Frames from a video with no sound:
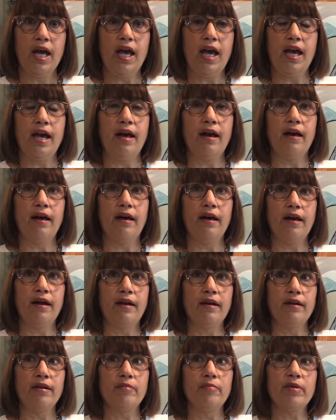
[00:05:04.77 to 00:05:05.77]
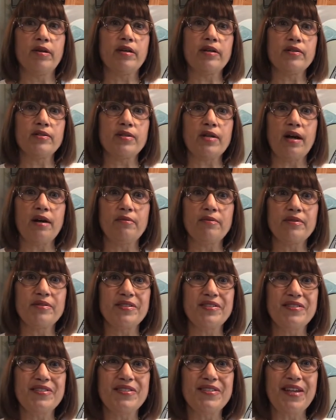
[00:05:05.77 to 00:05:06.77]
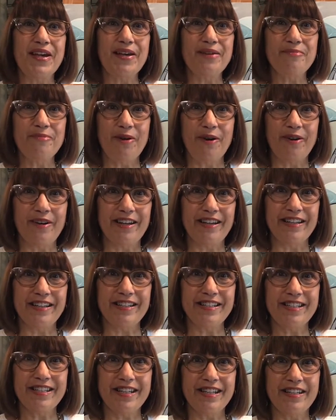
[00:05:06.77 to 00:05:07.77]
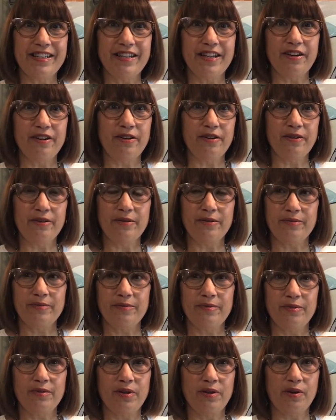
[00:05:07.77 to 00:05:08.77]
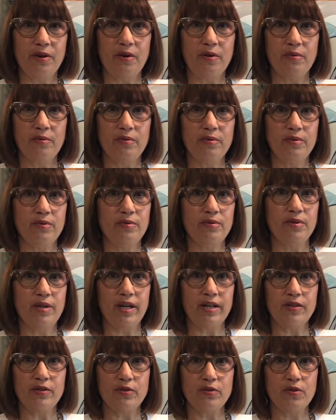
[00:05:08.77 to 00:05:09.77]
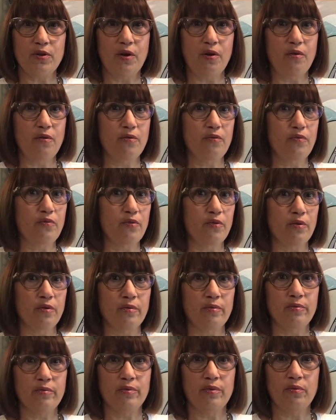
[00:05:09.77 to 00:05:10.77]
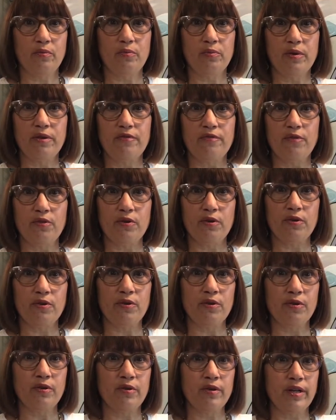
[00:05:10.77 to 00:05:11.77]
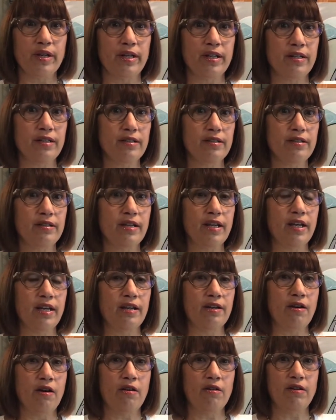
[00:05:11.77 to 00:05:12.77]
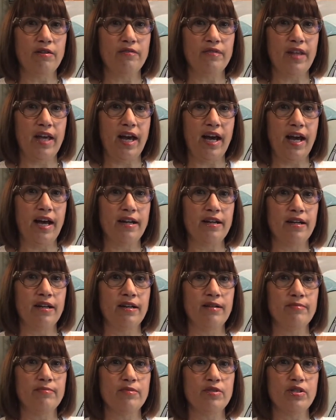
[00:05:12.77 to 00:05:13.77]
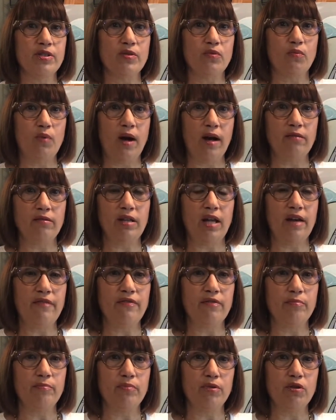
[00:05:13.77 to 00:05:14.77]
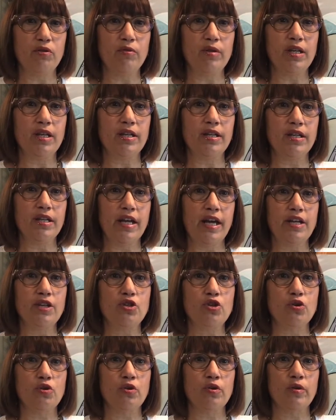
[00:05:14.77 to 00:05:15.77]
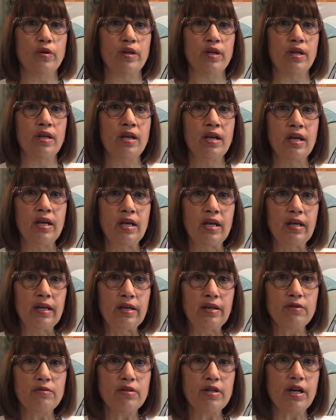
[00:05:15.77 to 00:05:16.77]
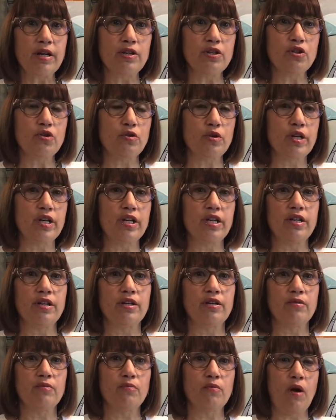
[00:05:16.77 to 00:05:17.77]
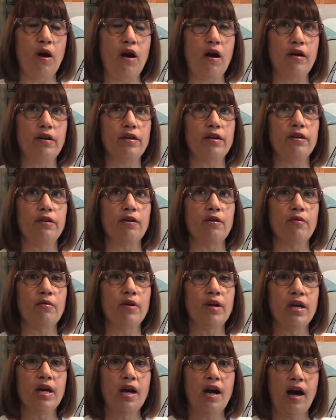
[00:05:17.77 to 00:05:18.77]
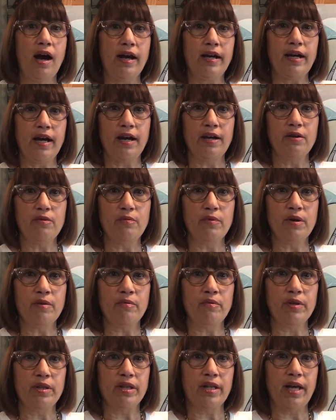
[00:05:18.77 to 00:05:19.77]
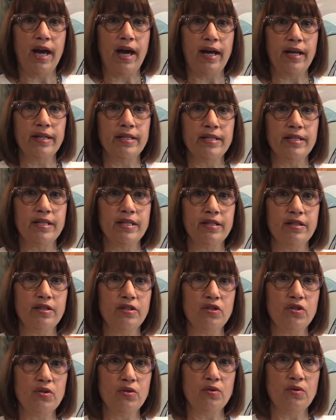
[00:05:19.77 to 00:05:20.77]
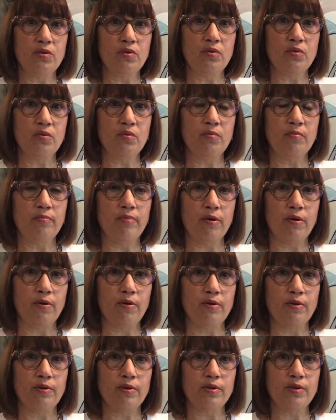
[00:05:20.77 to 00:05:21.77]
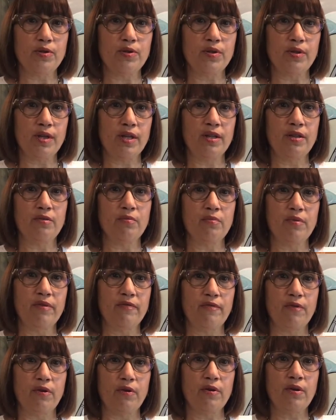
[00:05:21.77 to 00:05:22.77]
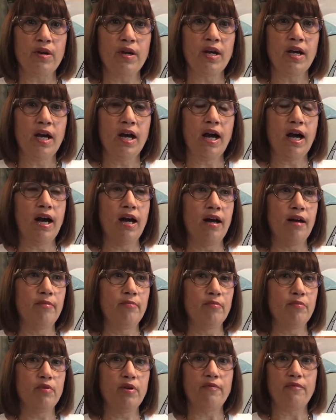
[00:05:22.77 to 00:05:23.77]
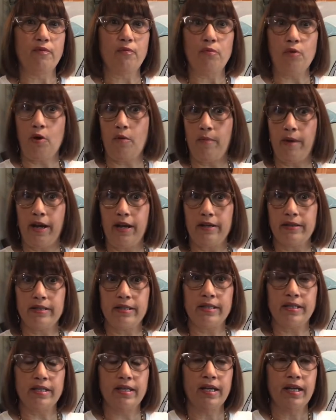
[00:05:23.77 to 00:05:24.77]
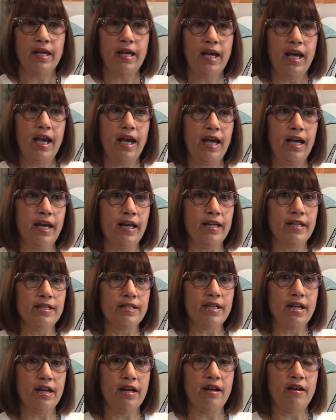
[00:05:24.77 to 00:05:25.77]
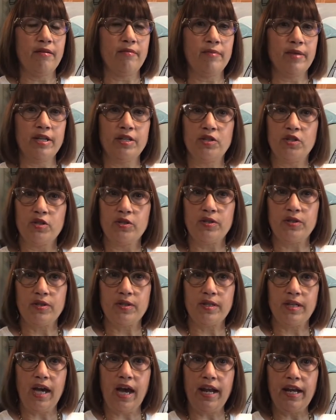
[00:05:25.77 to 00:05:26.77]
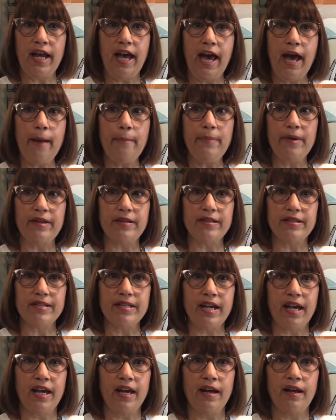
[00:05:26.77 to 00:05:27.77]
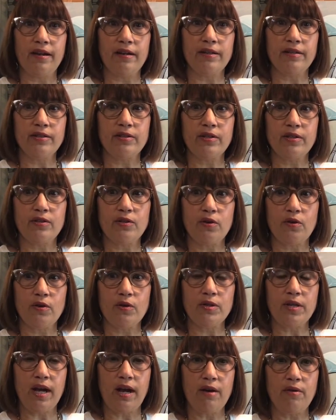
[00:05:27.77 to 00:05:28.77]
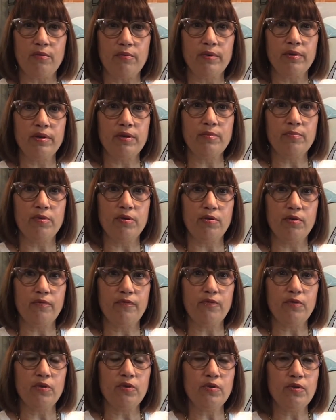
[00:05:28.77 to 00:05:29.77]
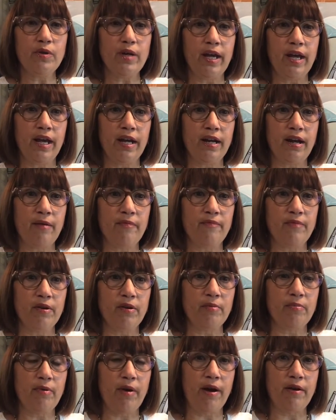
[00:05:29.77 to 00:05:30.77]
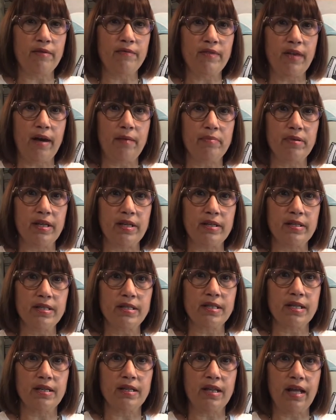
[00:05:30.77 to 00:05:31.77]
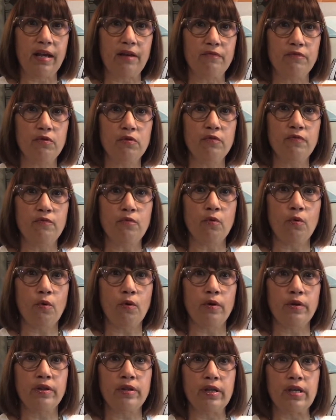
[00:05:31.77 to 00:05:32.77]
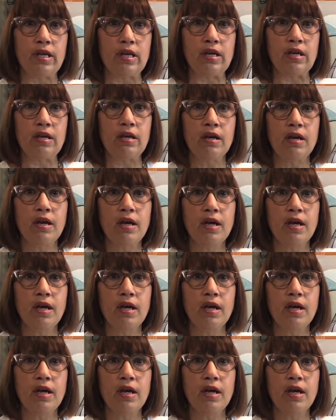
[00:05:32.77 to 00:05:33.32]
And because I was in San Marcos and there, you know, guys are known for the river and and all of that, um, just wildlife and beauty and nature and hill country and rock. You know, I kind of went with that and did the two birds in the river, um, river romance, and um, it just kind of happened, and it, it turned out really beautiful, and I'm very proud of that piece and thankful for the